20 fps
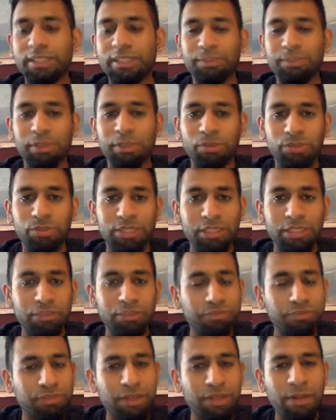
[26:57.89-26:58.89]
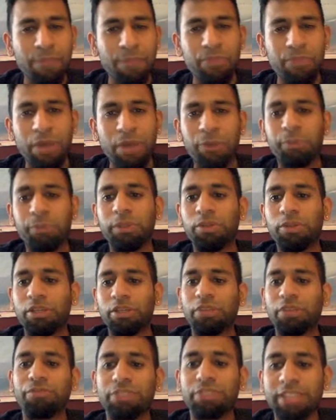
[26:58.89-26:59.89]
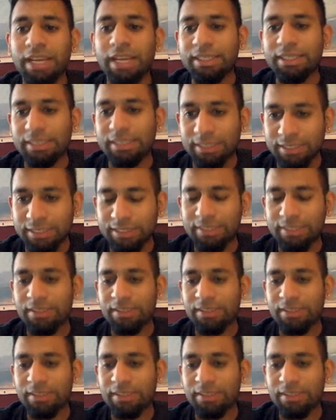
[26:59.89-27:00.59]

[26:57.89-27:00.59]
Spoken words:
my old self, I would be looking for tactics.